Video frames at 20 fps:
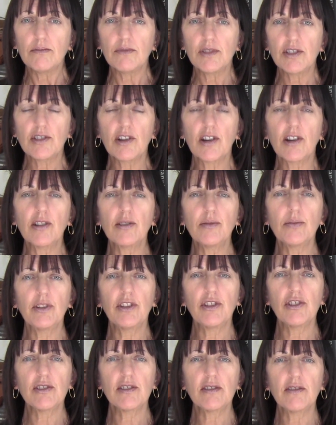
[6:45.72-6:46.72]
Start
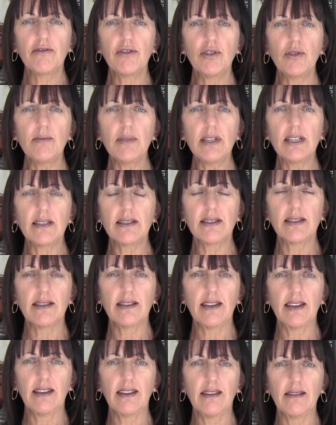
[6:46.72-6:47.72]
with just a few minutes a
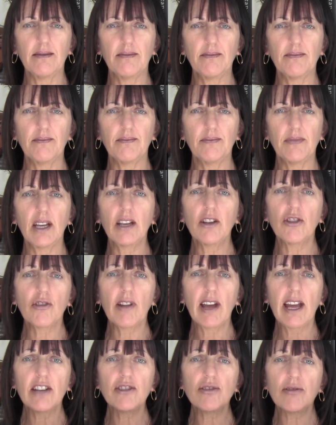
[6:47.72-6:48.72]
day, and
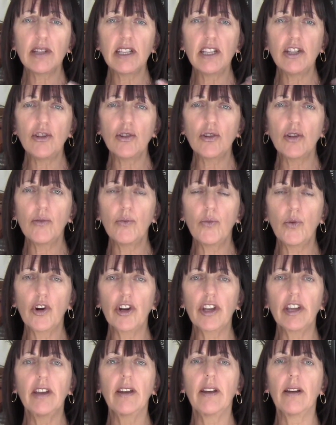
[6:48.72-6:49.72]
gradually you can
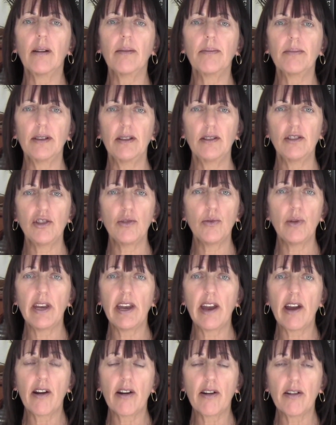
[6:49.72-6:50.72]
work it up to an
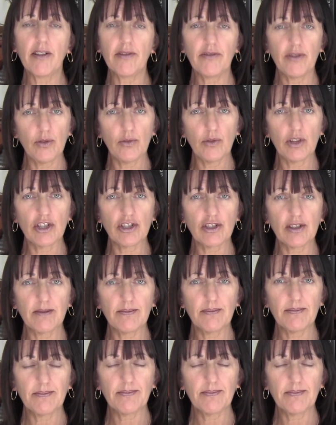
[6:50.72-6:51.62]
hour if you wish.